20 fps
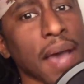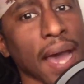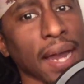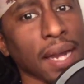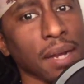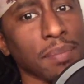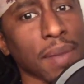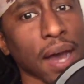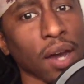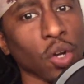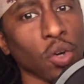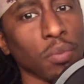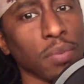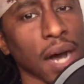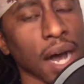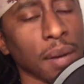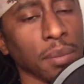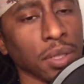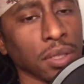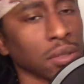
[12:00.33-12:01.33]
bad about
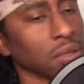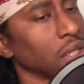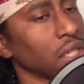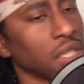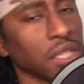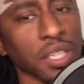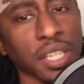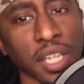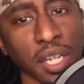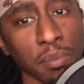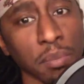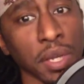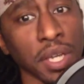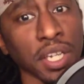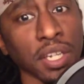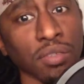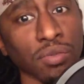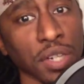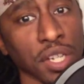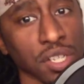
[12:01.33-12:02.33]
Obama, get a
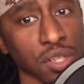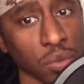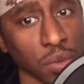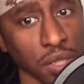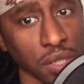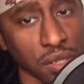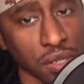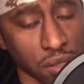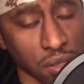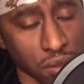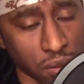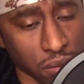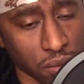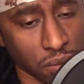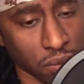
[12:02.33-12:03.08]
million retweets.